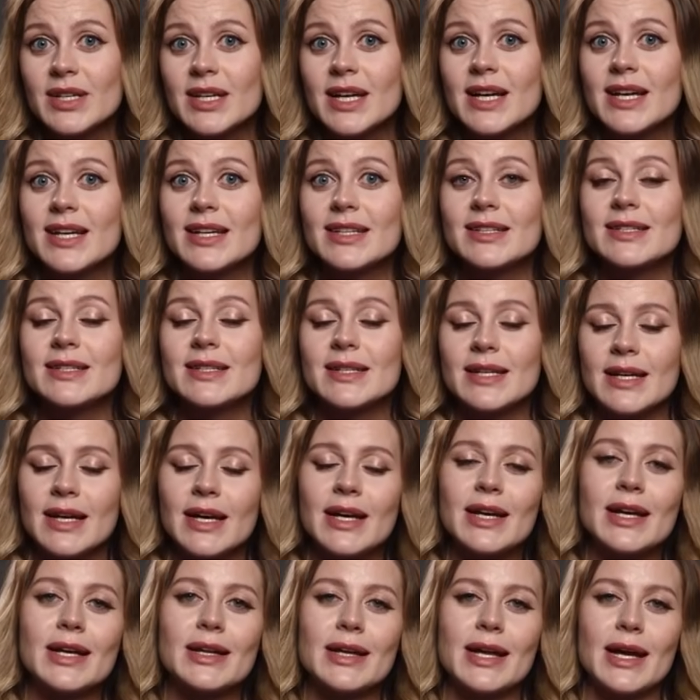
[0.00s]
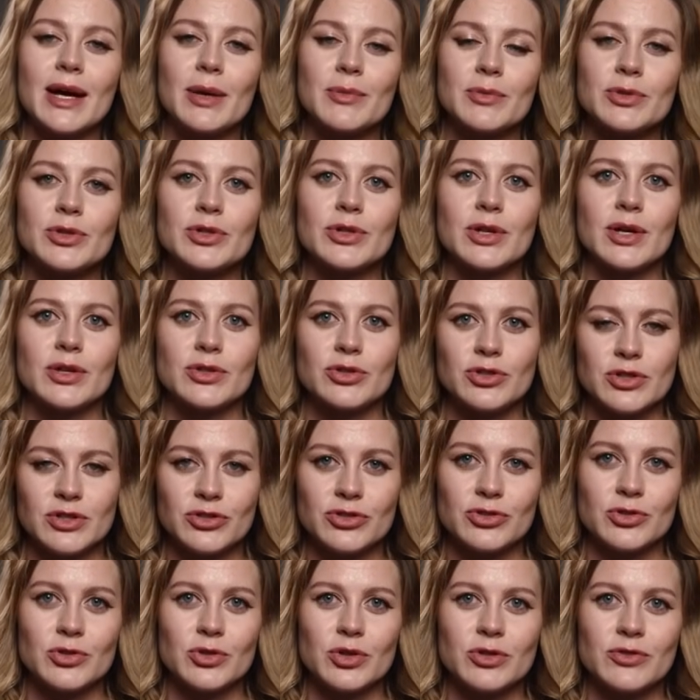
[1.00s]
lies. It helps not
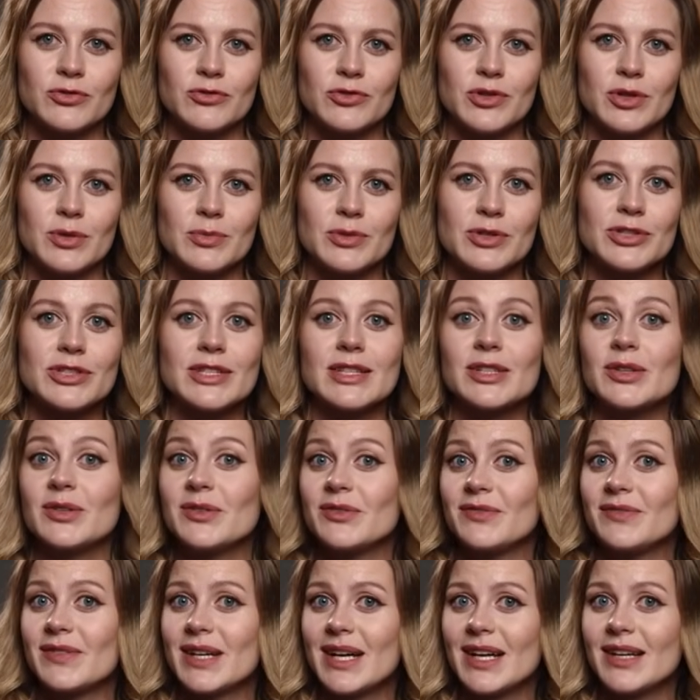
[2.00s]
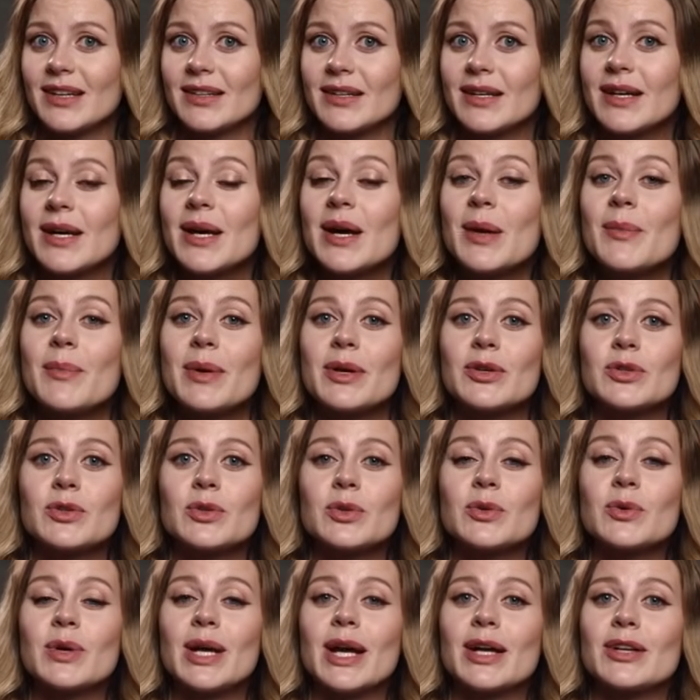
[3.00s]
just to confirm a single fact, but to
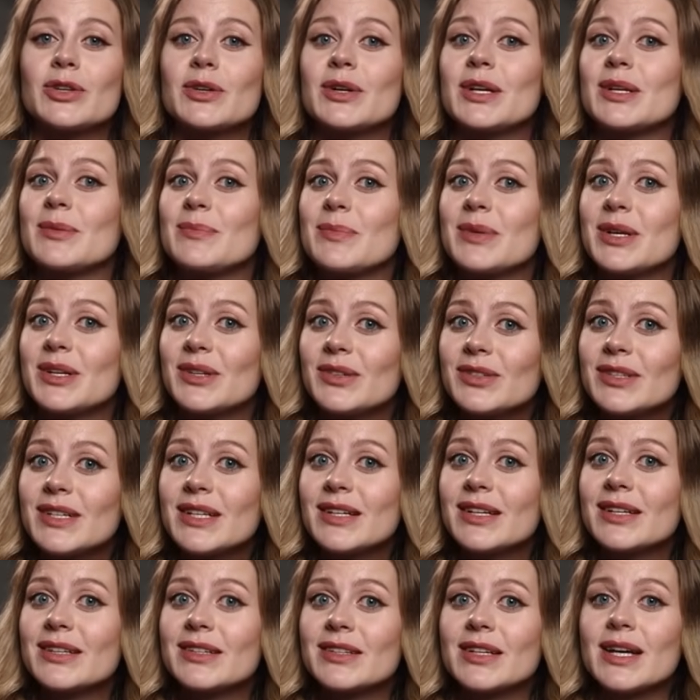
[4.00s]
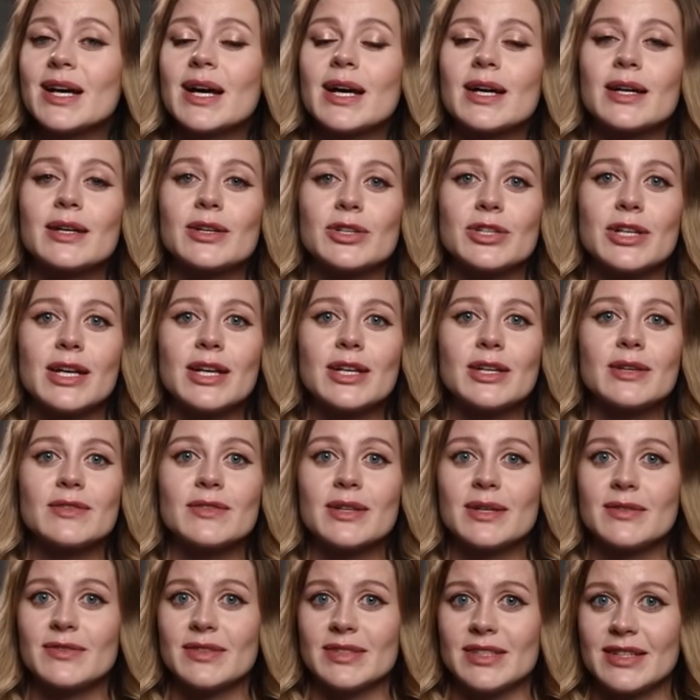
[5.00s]
gradually build an entire chain of
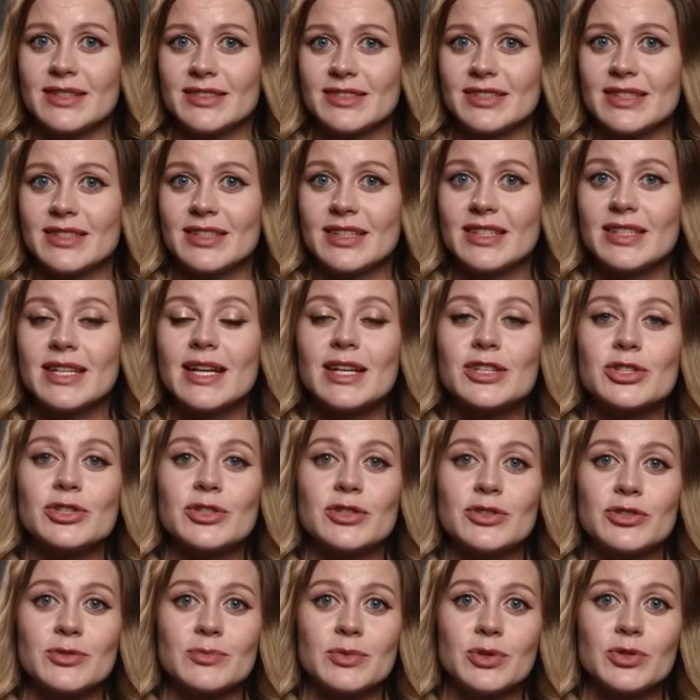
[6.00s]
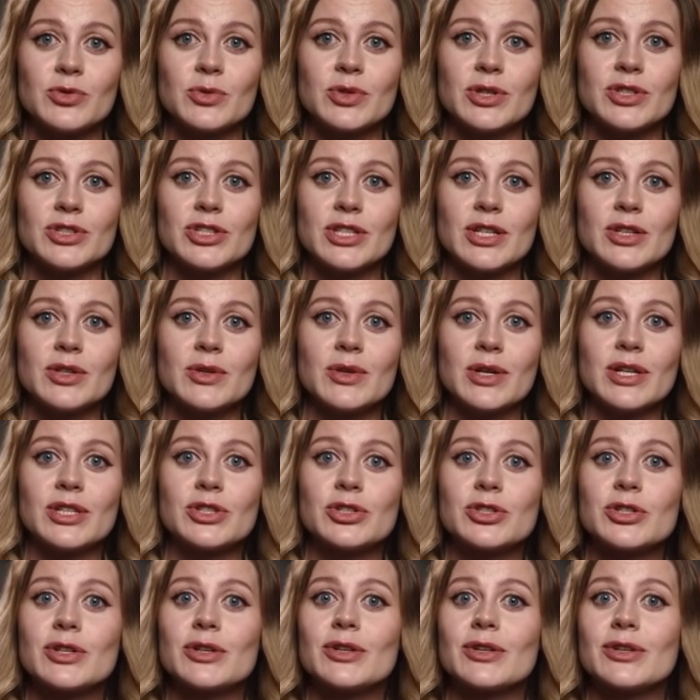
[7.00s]
evidence and connections between
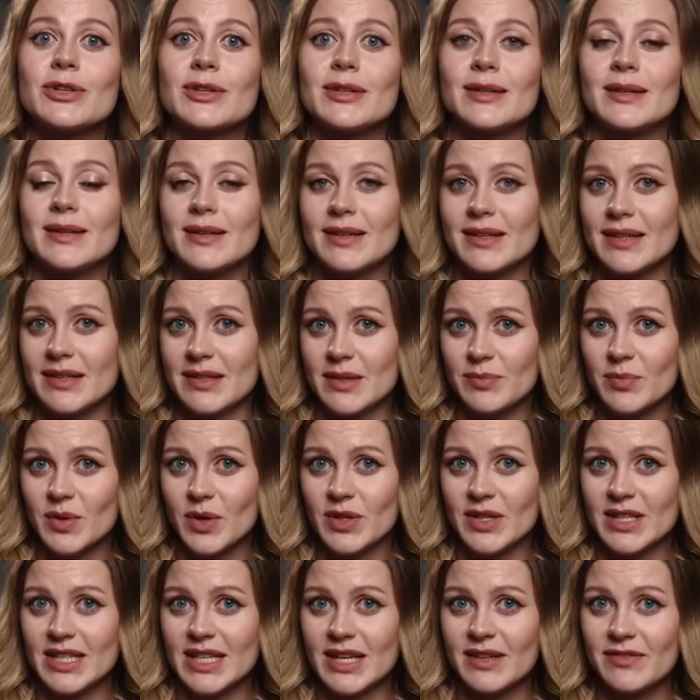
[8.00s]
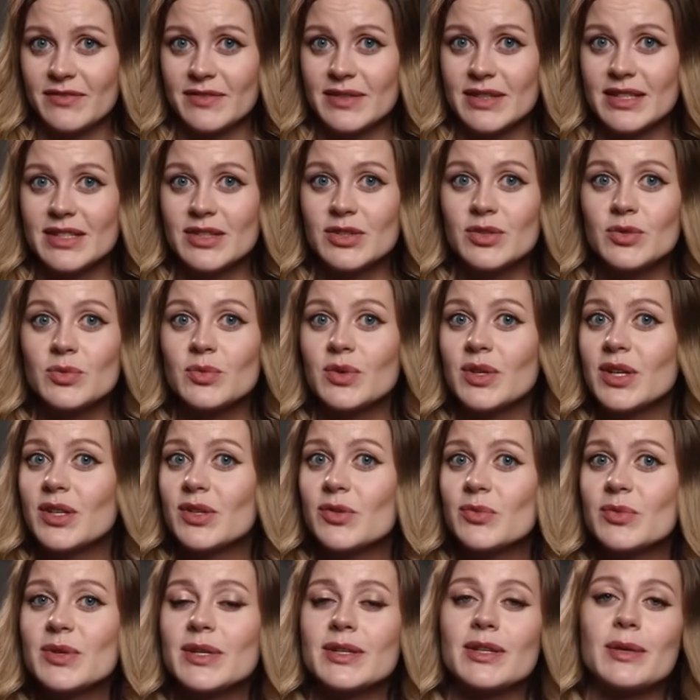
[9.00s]
generations. The more carefully you
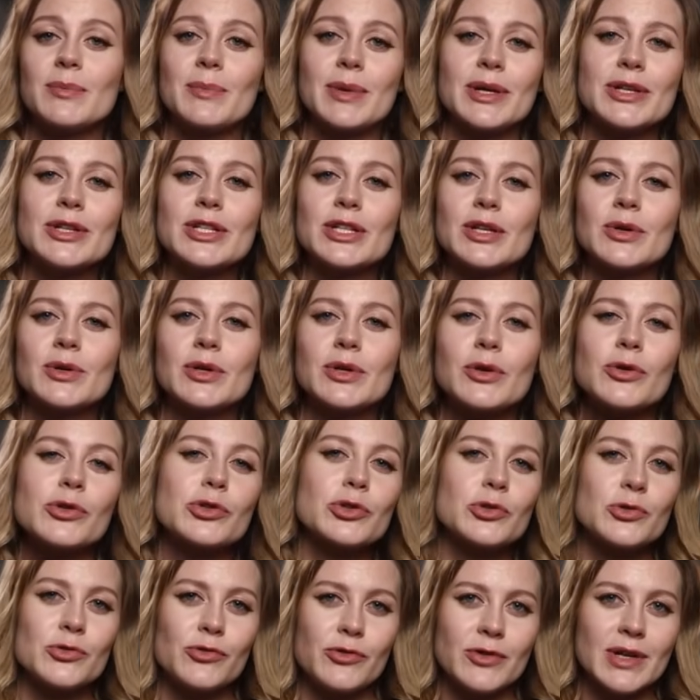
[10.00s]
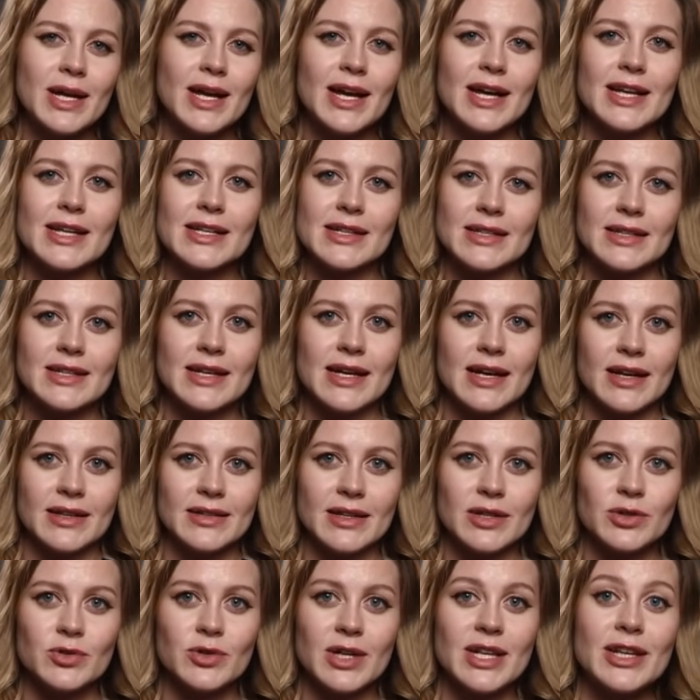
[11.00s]
work with the materials you find,
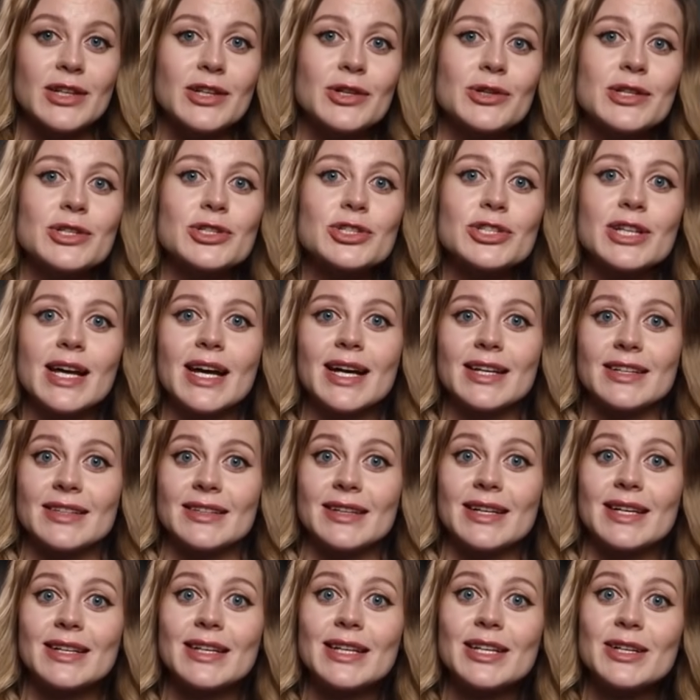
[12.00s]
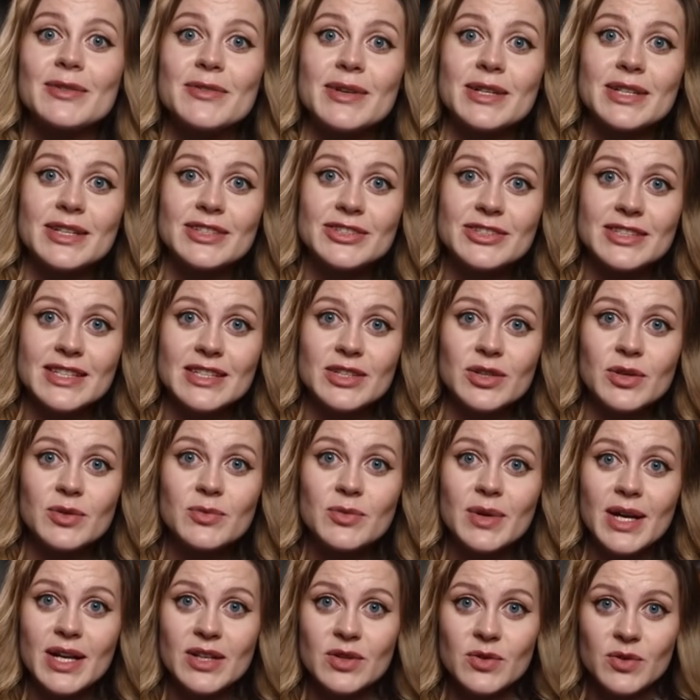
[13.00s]
the greater the chance that even a single
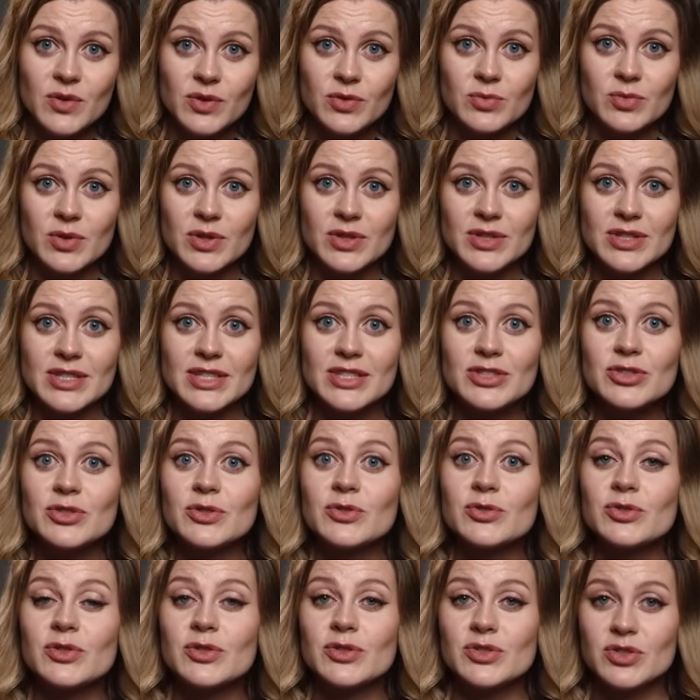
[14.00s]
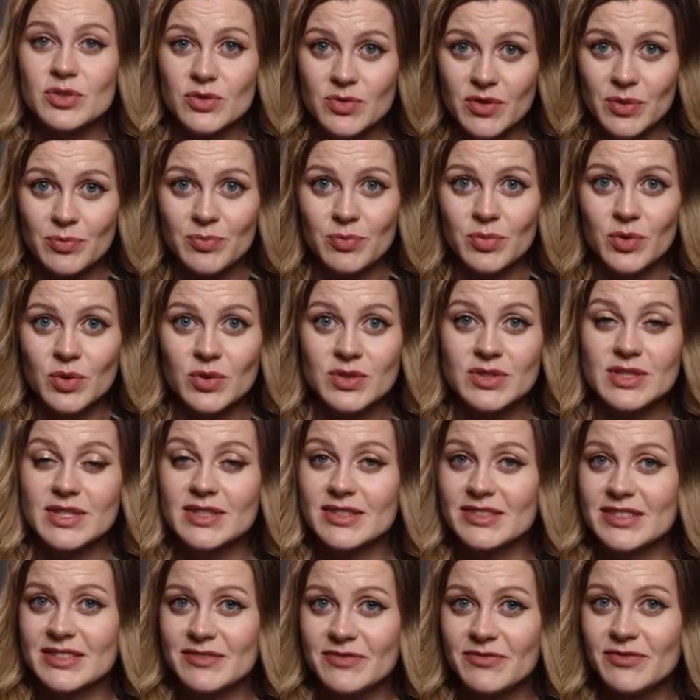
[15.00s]
record will lead you to new
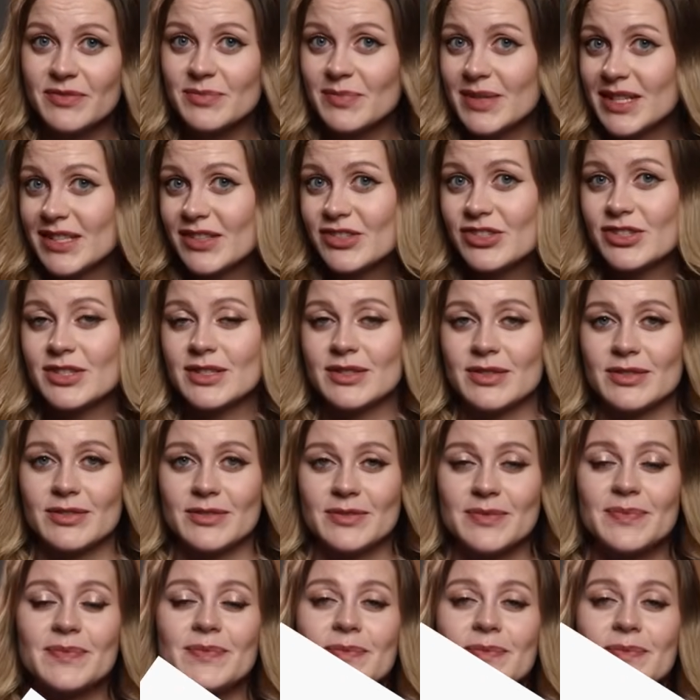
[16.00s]
important information.